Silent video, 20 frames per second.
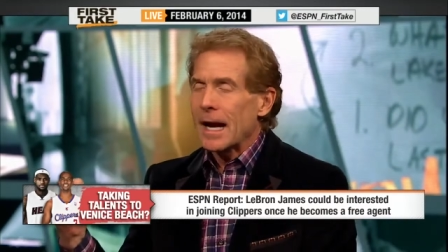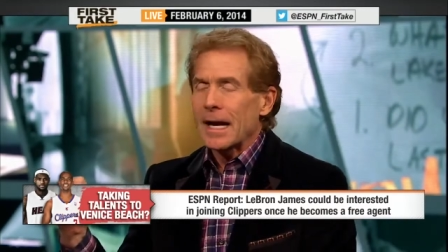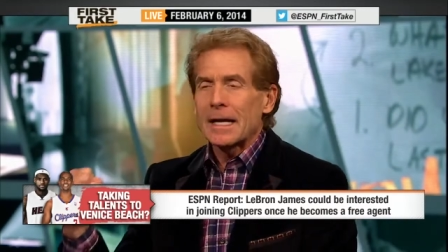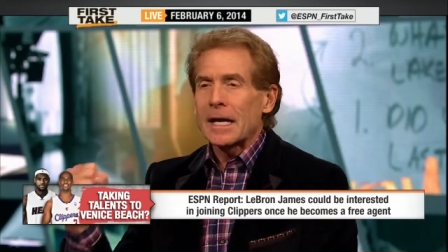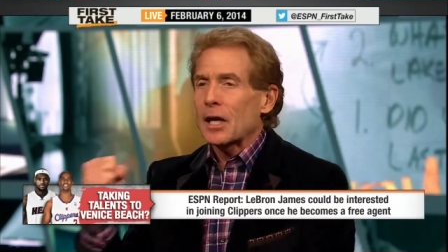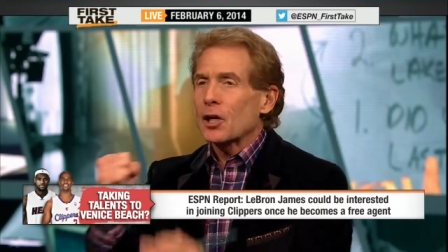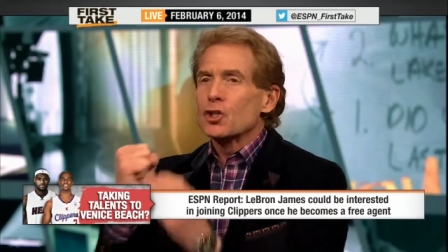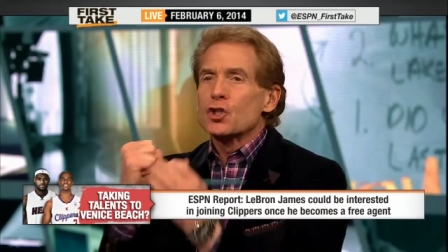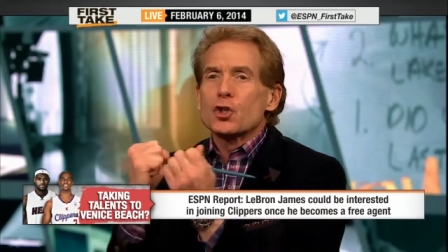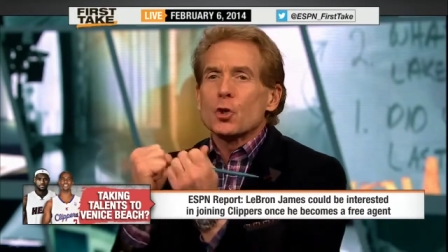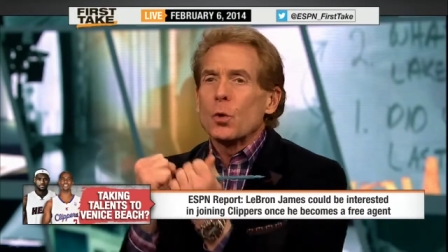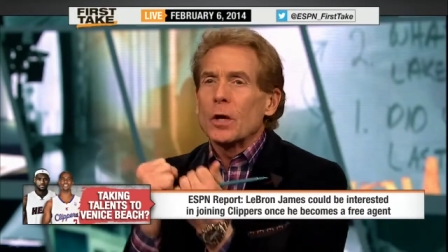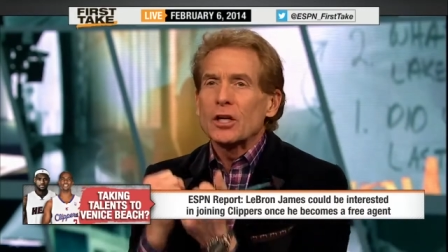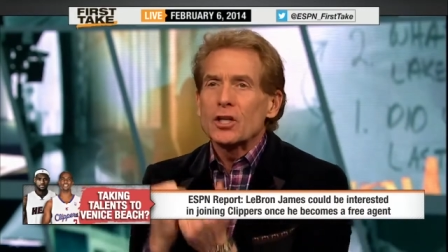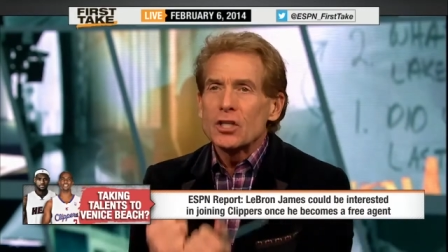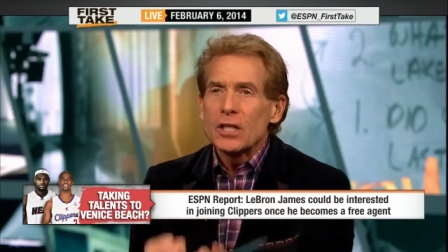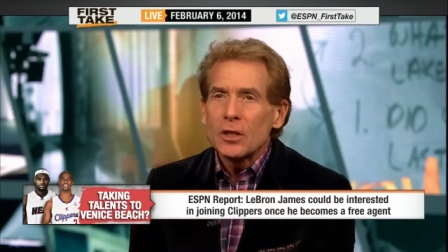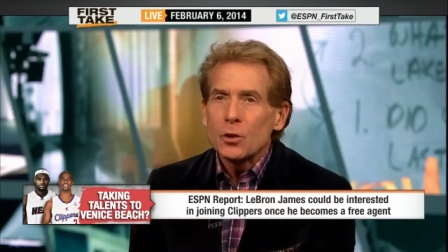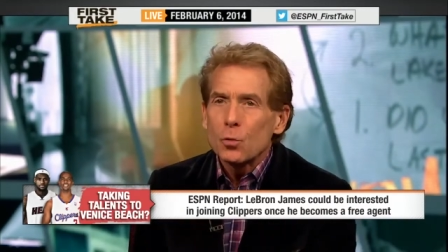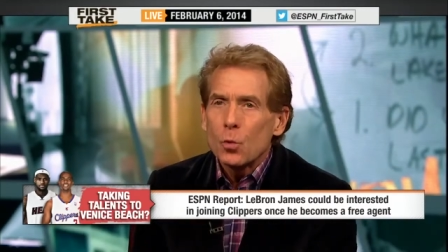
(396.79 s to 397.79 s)
I gotta join
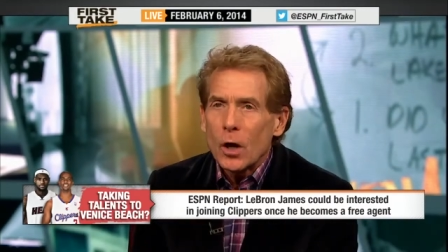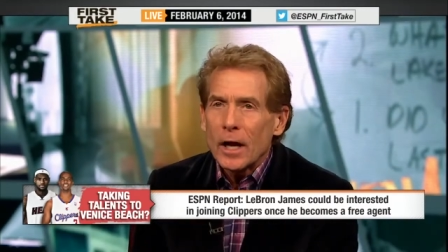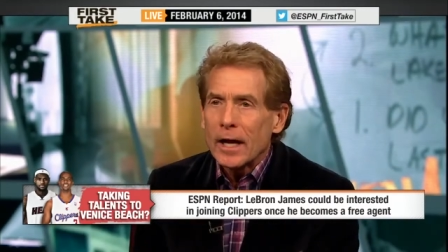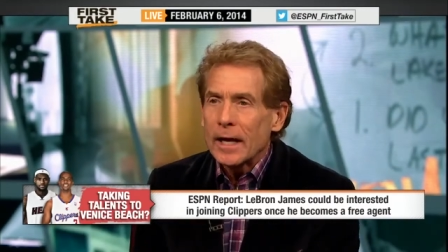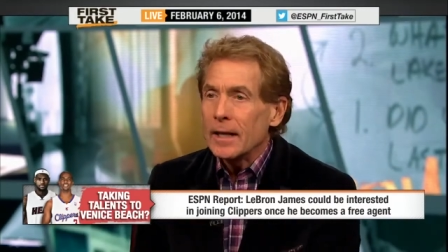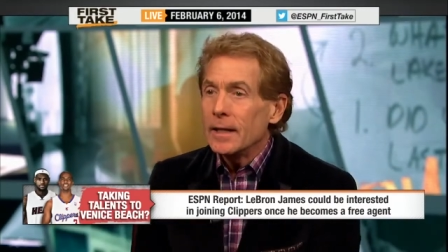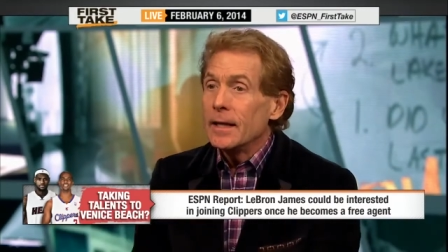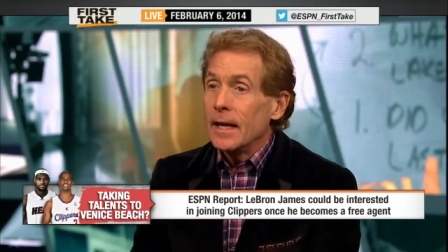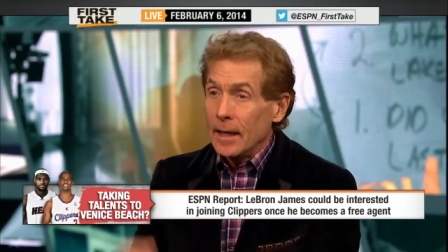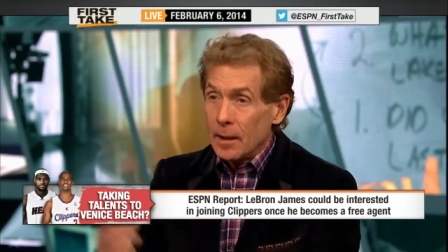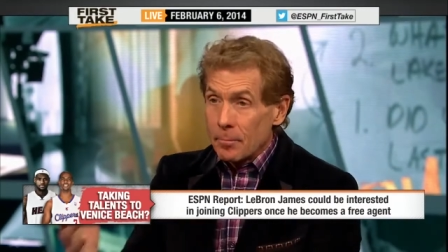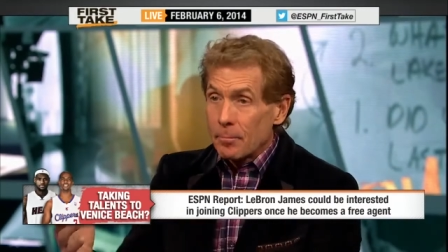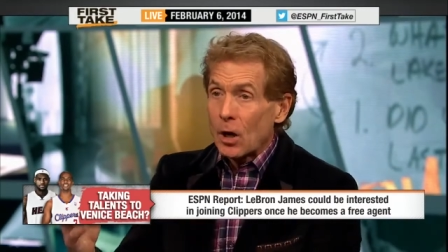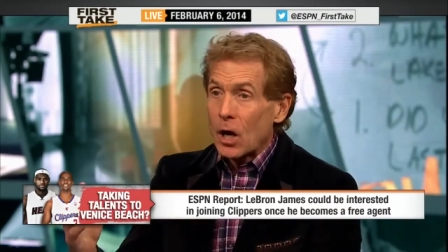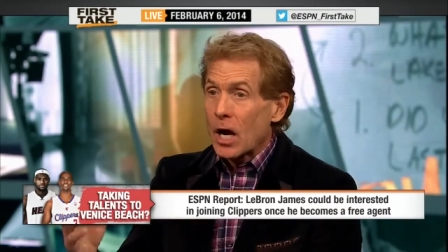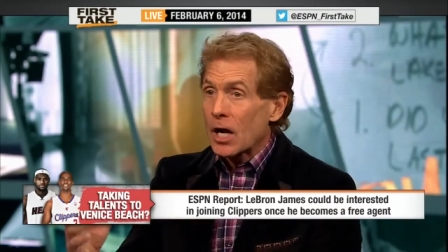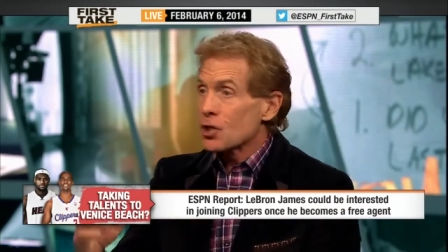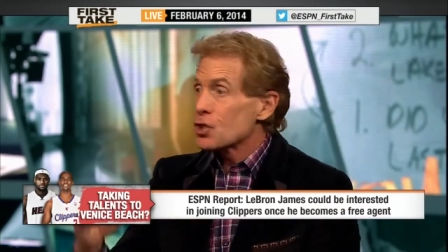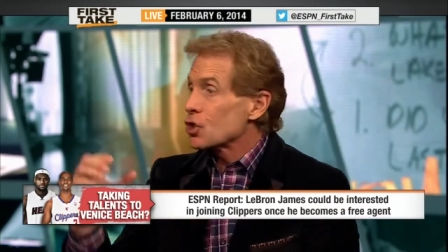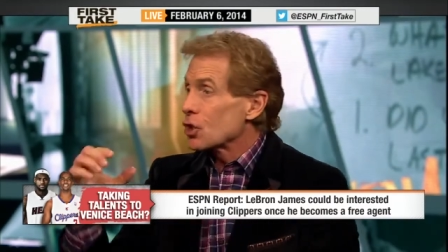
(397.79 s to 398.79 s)
D Wade and
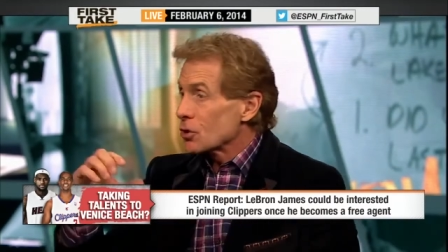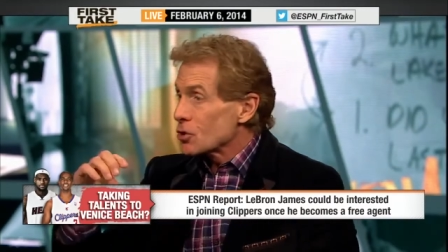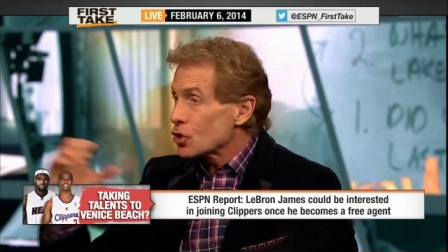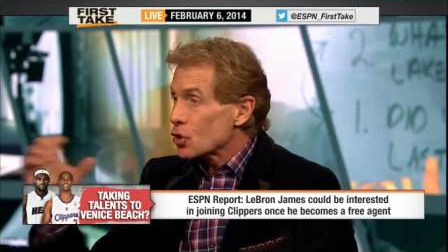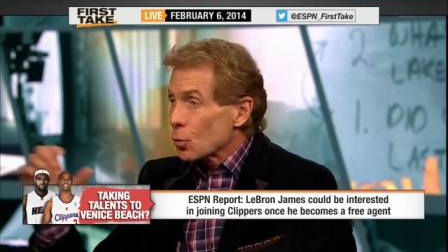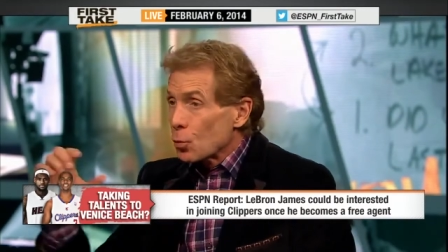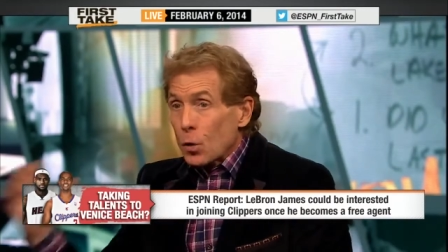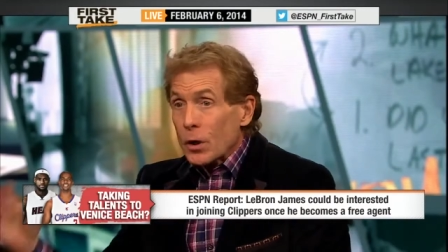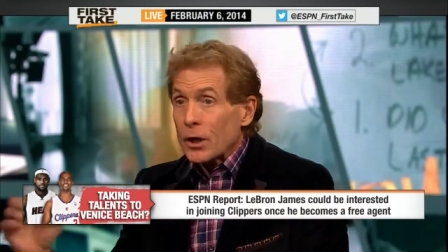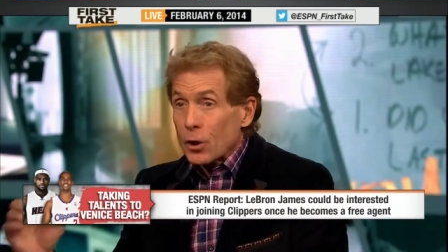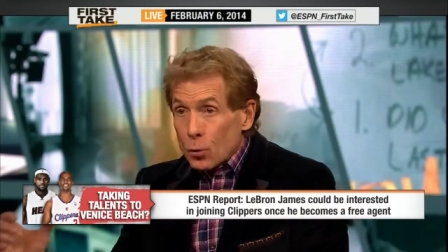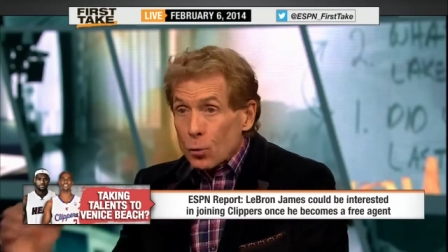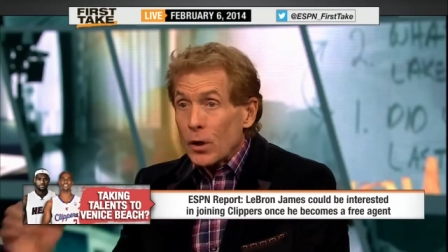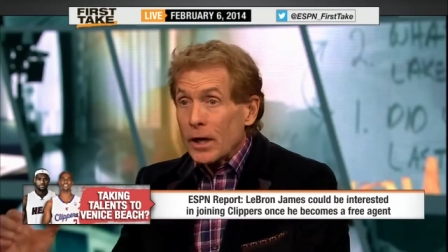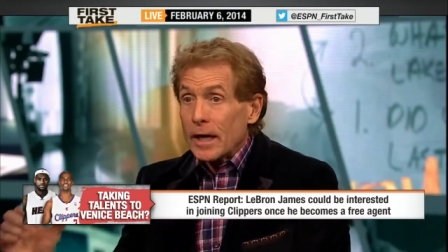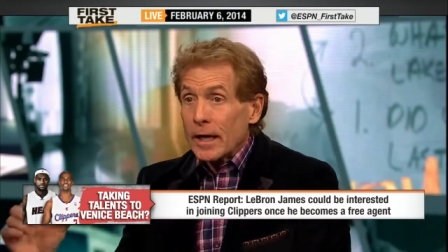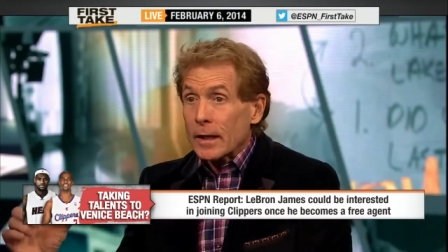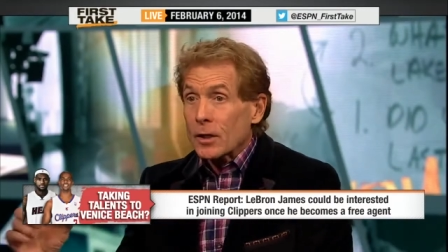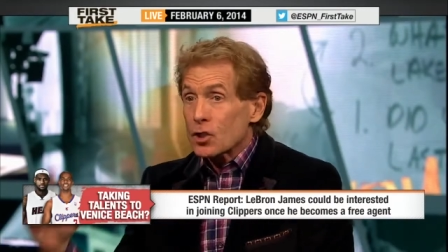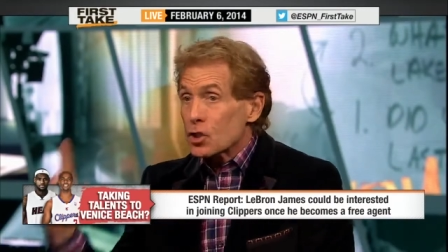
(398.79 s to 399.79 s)
Bosh to, to win a
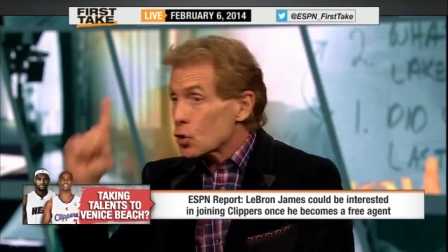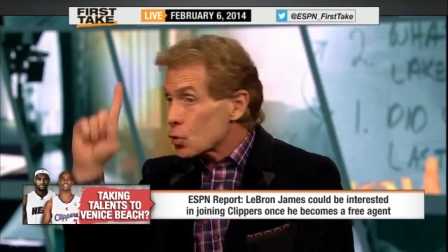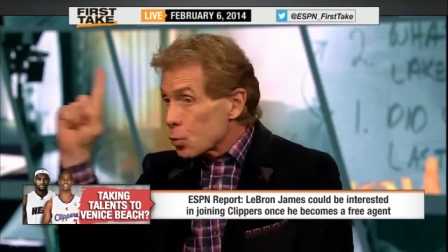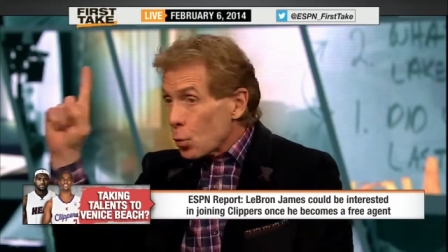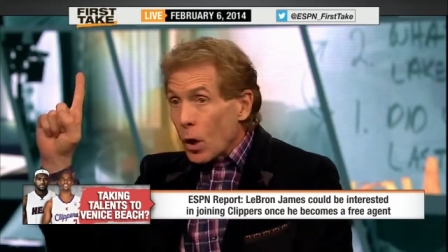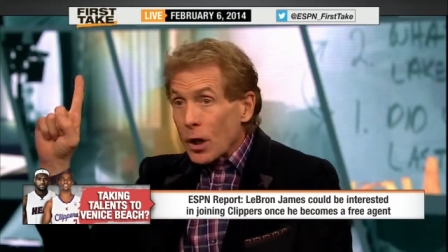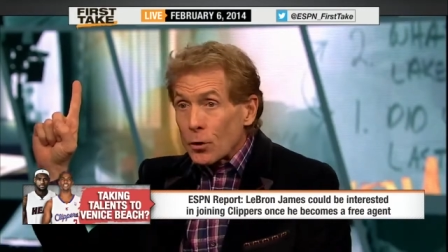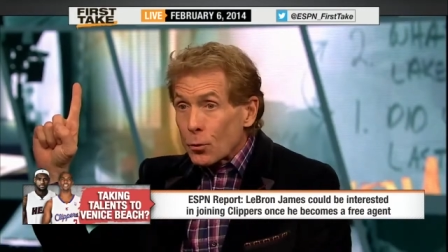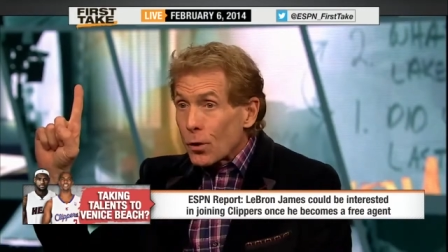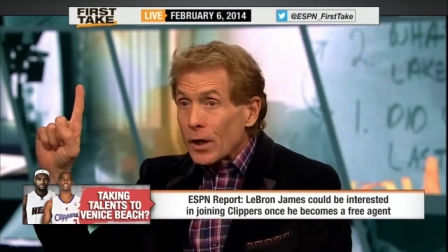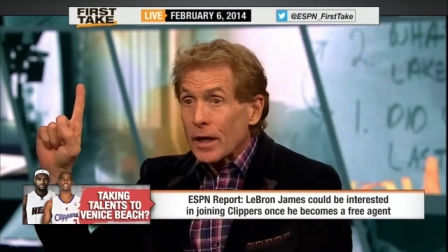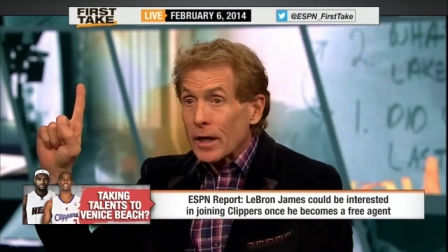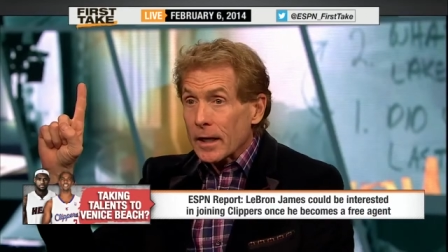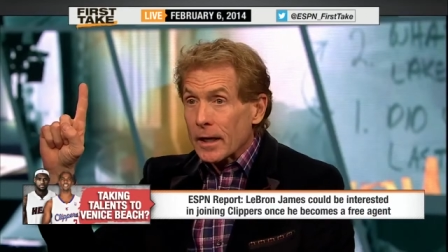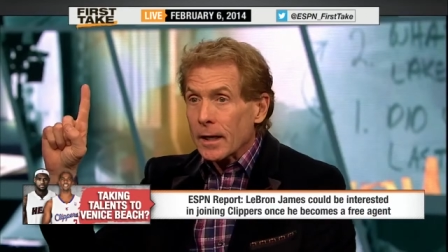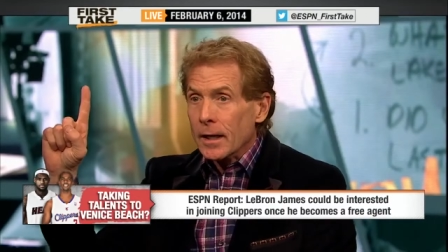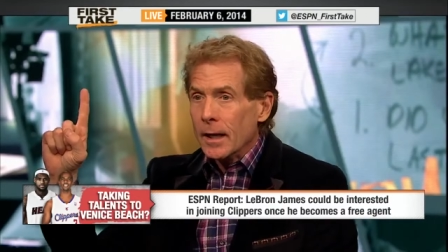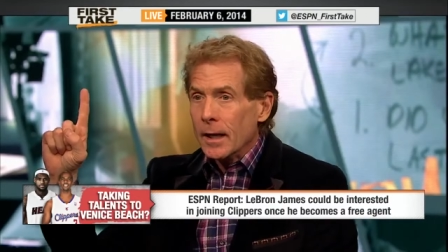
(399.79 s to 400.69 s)
ring, just one ring.